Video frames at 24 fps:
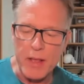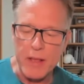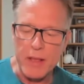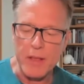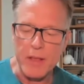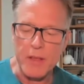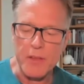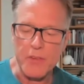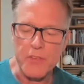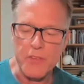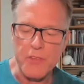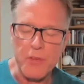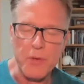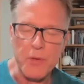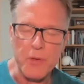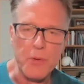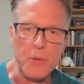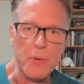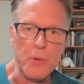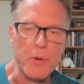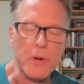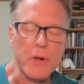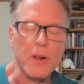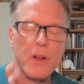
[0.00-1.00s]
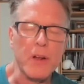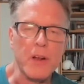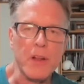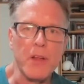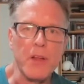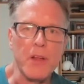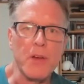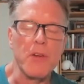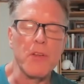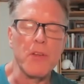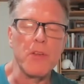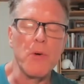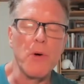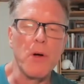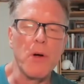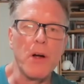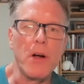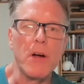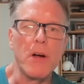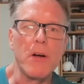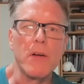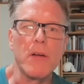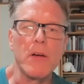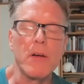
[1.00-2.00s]
is to clear
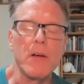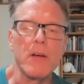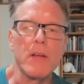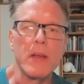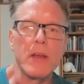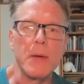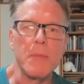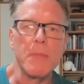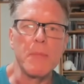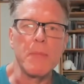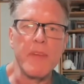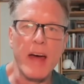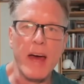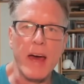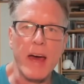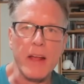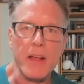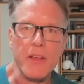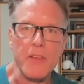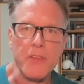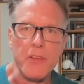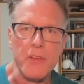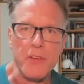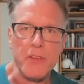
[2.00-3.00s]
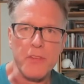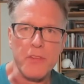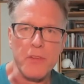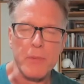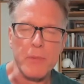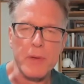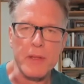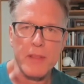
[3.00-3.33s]
your lymphatic system.